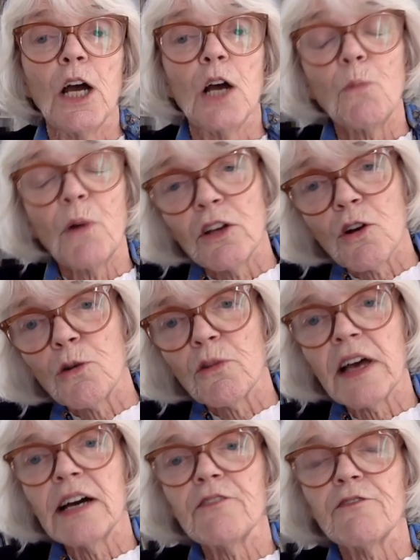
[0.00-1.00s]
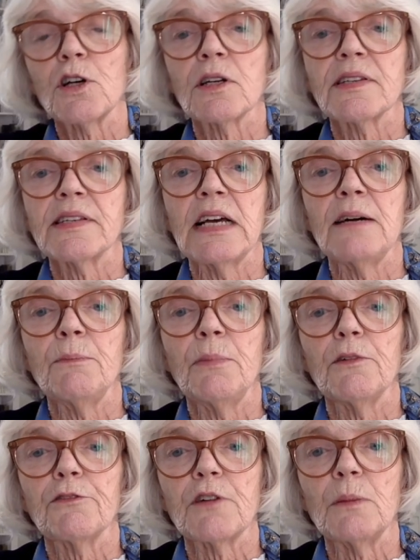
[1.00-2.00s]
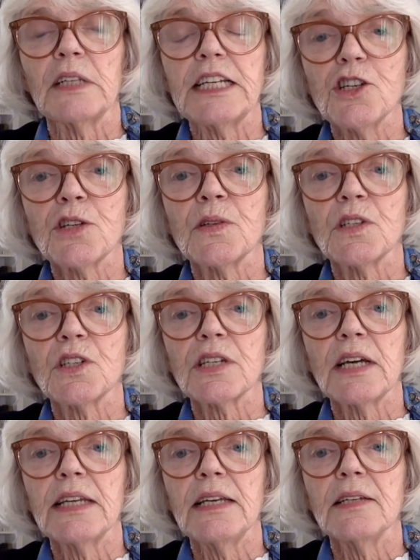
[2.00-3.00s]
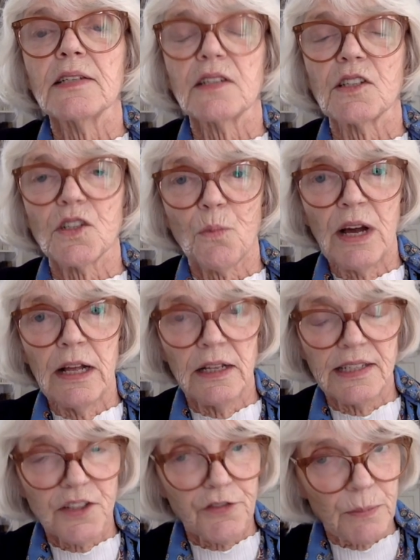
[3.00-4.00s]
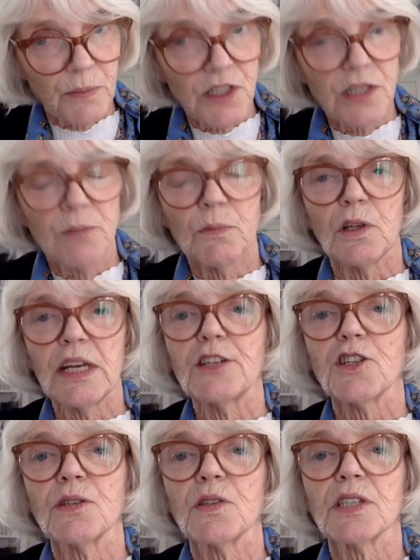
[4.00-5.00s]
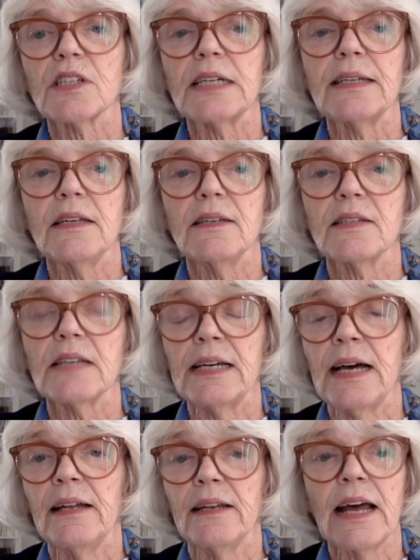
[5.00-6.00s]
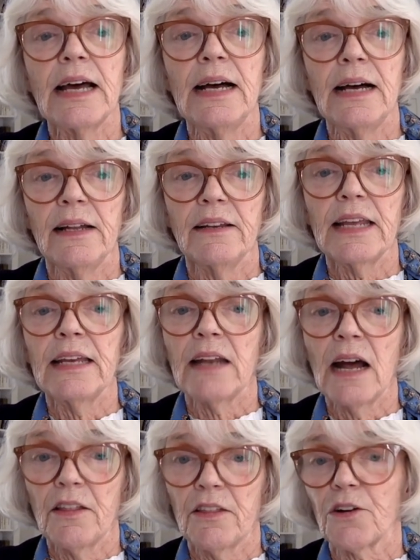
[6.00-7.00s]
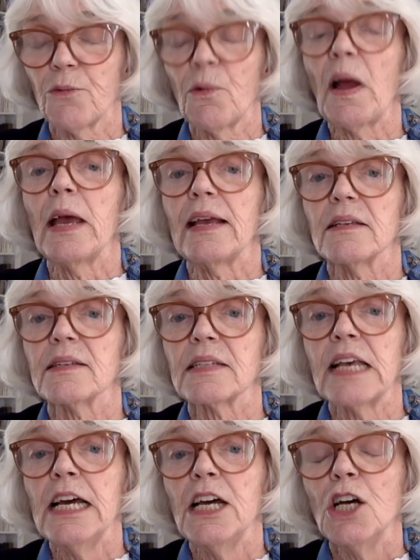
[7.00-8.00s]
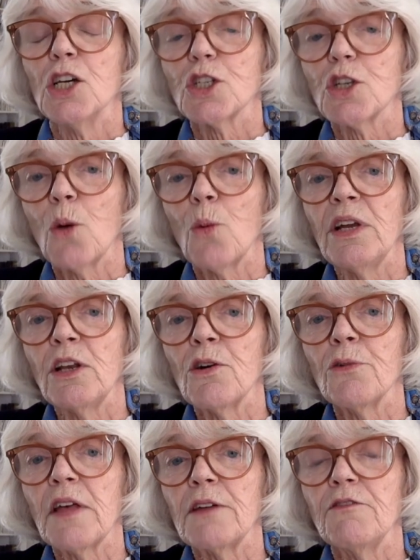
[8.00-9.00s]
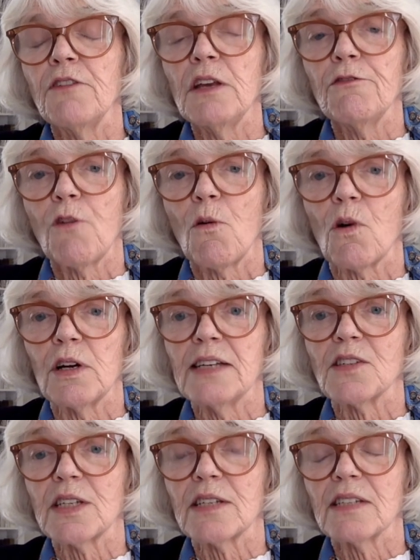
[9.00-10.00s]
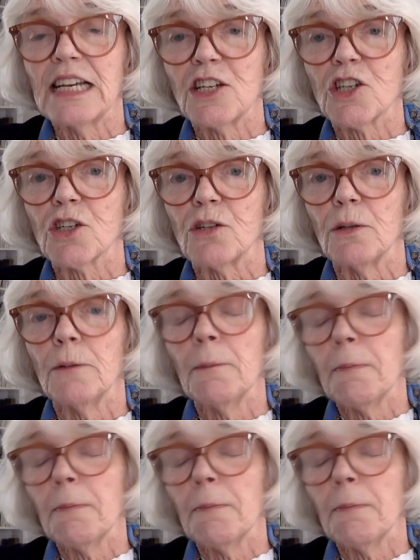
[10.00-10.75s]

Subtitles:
And we know that, for example, from lesion studies as well as from stimulation studies and in other ways. So we know that V4 is essential.